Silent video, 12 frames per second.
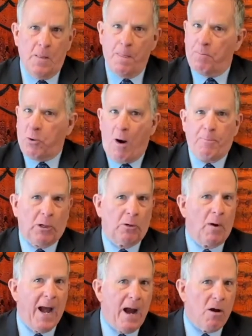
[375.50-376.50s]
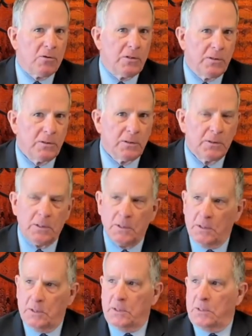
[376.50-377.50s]
Proper ground,
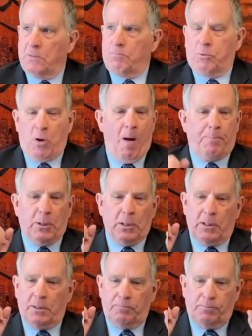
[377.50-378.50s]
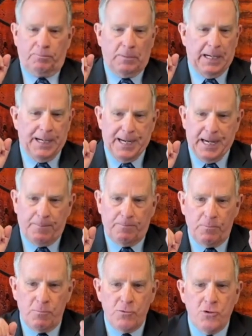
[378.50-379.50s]
proper
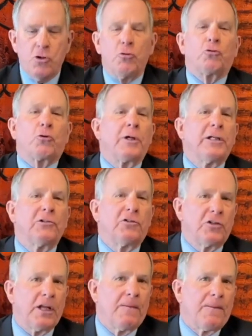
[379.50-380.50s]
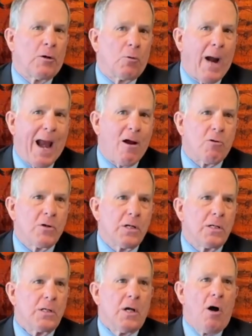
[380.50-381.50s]
nutrients in the ground,
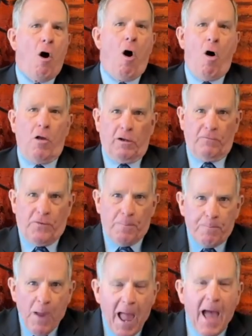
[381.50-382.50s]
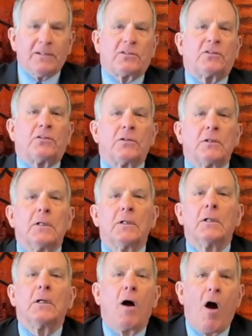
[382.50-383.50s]
all of the pests
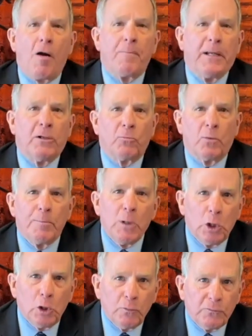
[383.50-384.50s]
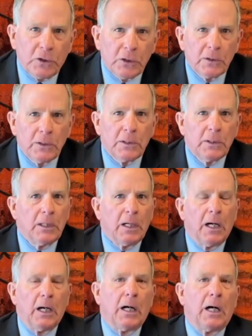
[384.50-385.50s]
are being removed.
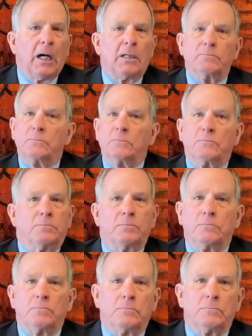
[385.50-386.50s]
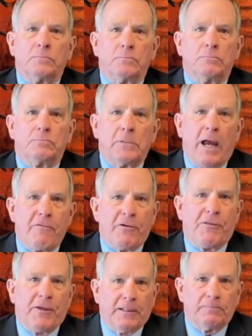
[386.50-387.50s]

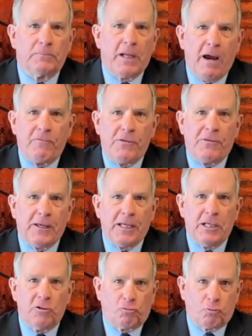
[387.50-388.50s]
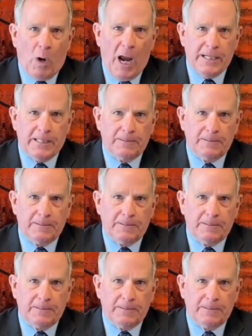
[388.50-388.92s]
Everything is right.